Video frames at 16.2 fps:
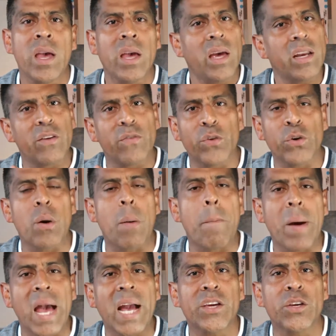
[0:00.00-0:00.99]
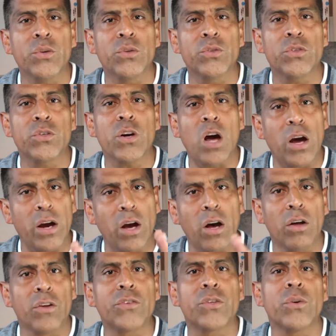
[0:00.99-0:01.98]
And if you're a Mac user, I
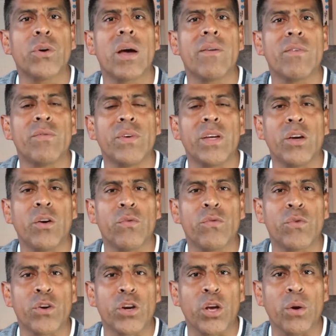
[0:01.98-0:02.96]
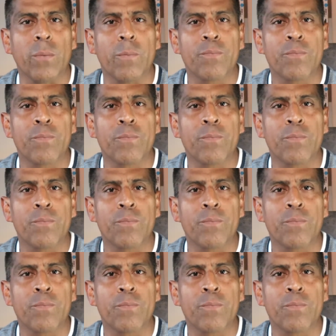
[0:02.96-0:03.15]
also have a video for you.